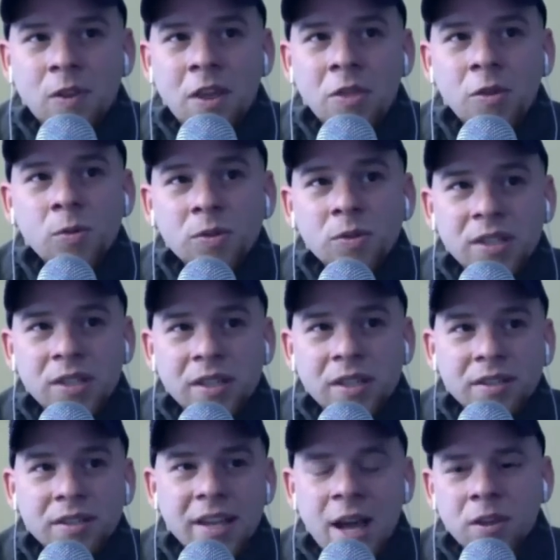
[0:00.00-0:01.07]

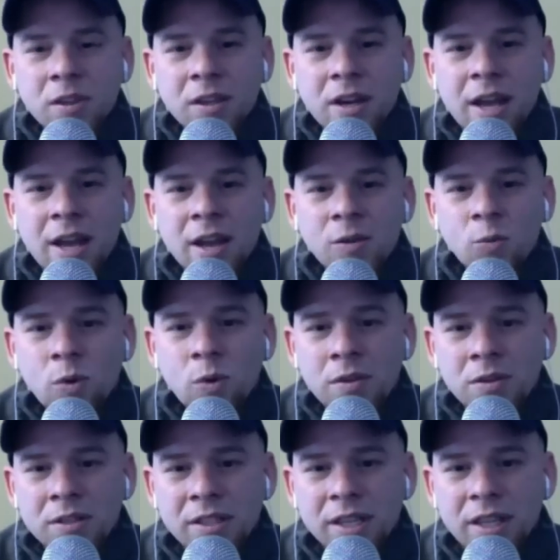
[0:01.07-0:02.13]
enthusiast camera that had
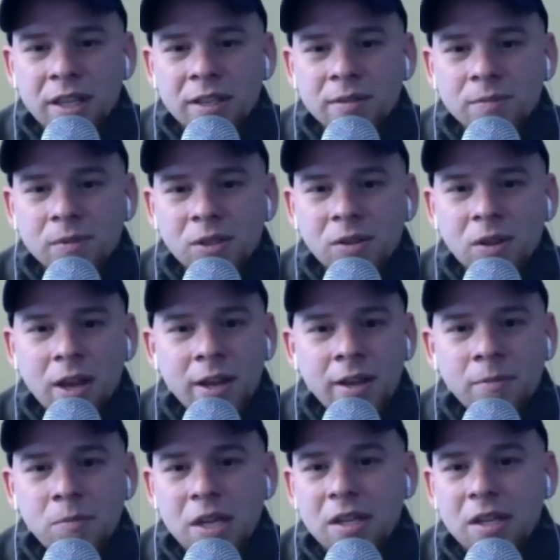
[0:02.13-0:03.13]
weather sealing, so I